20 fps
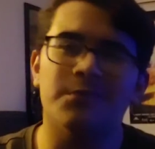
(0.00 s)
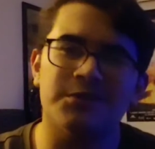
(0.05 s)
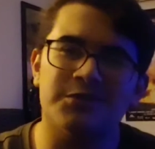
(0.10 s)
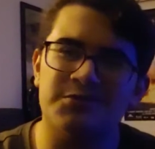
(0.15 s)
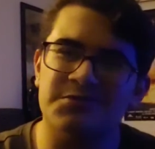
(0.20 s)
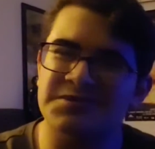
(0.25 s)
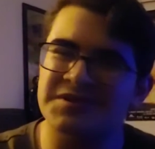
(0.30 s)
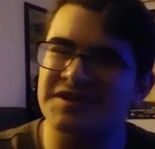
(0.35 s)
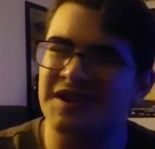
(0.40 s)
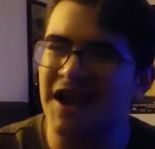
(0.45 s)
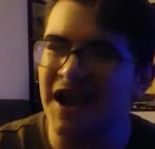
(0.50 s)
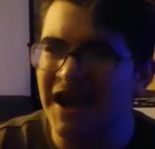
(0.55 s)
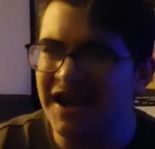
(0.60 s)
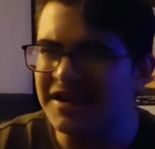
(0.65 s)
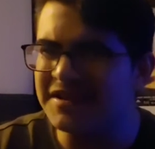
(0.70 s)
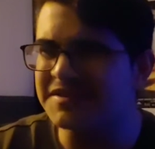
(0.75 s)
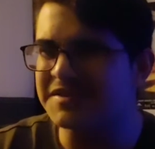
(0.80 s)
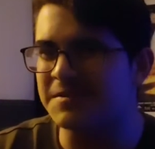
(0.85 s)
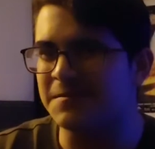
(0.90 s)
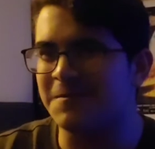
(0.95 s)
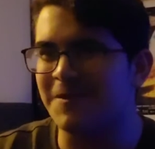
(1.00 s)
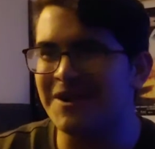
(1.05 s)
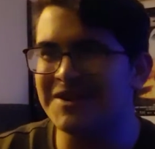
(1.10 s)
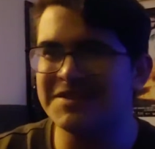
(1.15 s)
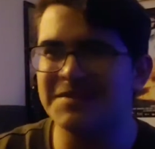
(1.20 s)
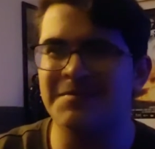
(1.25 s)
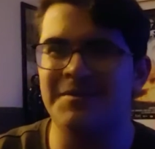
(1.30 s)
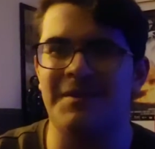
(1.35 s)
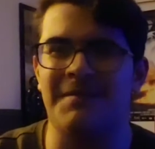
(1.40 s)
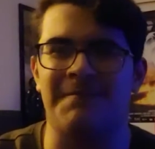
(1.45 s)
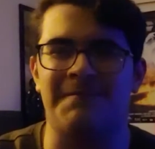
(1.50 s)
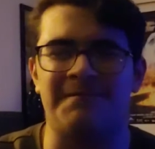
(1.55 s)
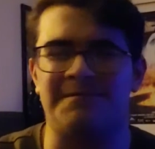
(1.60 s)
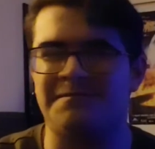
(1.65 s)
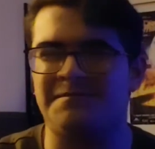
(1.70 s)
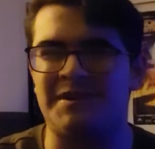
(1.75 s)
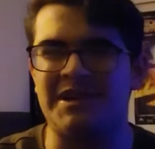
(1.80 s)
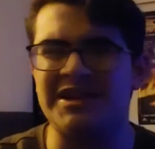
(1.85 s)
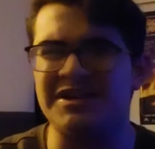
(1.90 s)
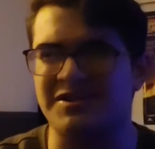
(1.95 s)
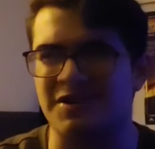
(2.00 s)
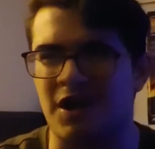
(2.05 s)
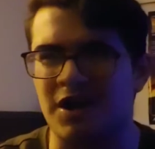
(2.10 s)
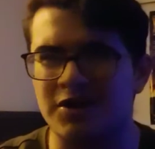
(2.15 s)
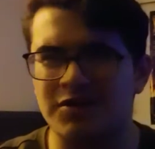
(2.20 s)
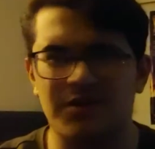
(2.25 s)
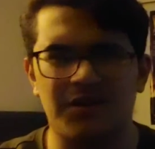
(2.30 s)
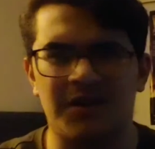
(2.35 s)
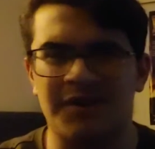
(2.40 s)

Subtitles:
which was kind of surprising me that Pete Docter,